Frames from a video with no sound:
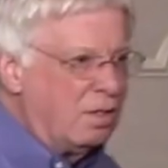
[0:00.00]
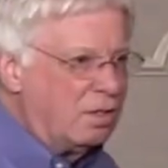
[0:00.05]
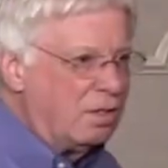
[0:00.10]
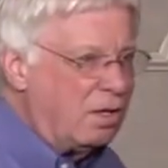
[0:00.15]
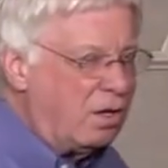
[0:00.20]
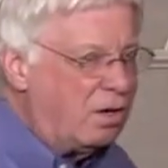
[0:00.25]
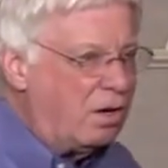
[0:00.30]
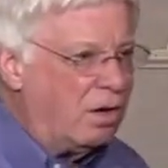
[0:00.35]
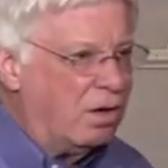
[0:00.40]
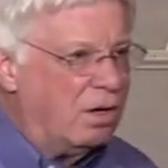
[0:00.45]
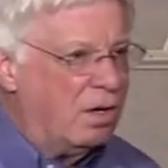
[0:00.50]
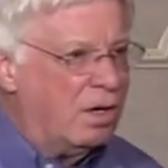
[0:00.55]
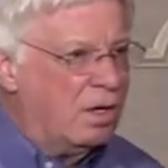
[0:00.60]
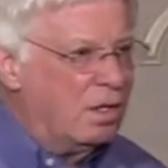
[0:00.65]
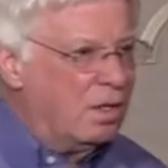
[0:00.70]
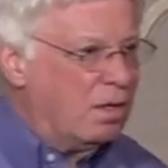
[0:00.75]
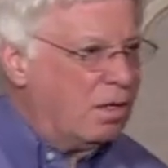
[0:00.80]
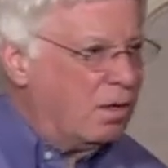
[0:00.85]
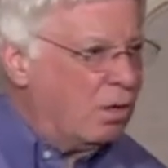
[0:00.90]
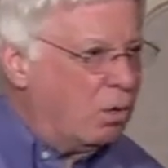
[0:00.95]
No, no.
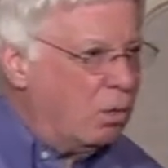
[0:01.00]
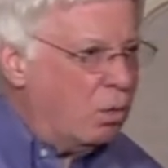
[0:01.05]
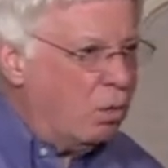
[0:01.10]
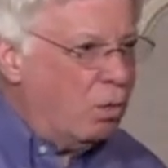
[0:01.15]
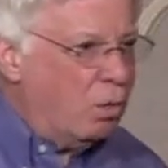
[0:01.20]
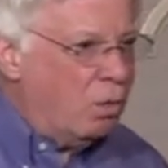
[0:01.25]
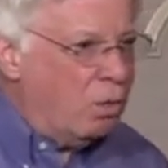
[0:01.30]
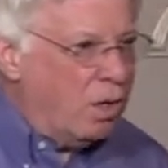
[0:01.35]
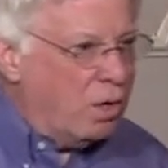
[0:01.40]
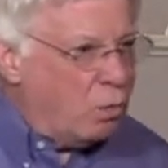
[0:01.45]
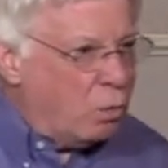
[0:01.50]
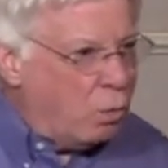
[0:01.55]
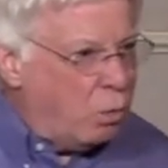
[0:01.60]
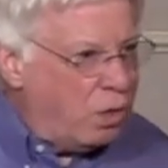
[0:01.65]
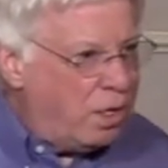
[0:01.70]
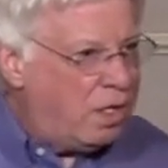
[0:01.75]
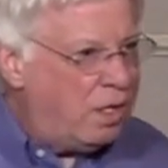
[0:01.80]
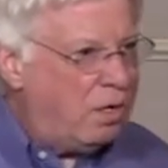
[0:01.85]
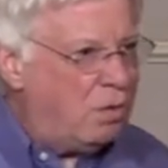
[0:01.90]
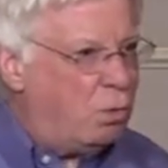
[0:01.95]
When
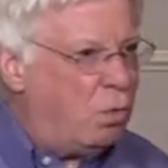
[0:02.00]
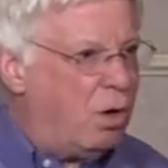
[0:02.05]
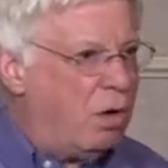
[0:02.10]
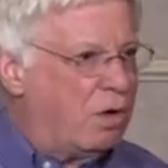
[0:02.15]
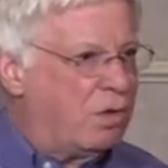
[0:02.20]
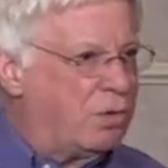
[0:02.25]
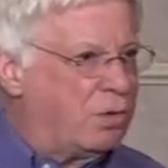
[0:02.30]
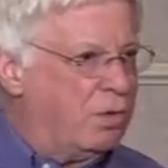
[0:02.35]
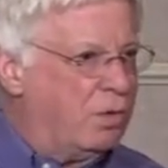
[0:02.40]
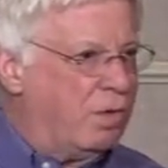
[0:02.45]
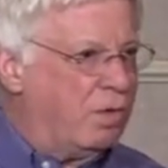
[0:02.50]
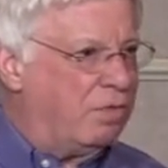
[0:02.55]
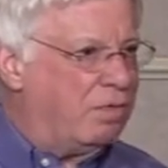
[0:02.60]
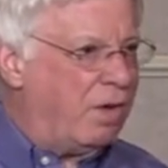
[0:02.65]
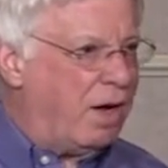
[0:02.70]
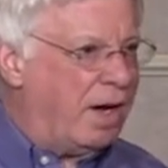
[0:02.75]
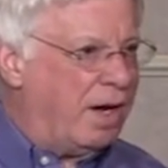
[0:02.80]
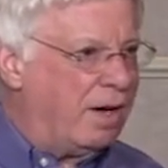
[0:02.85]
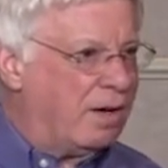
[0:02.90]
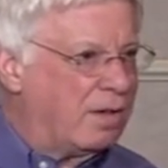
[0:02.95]
we walk through the
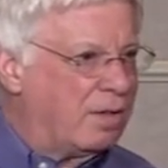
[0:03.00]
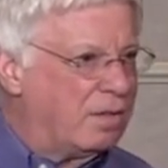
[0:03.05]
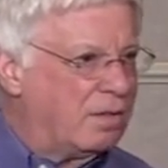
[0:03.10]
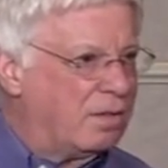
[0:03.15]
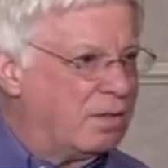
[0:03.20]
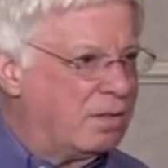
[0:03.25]
fire,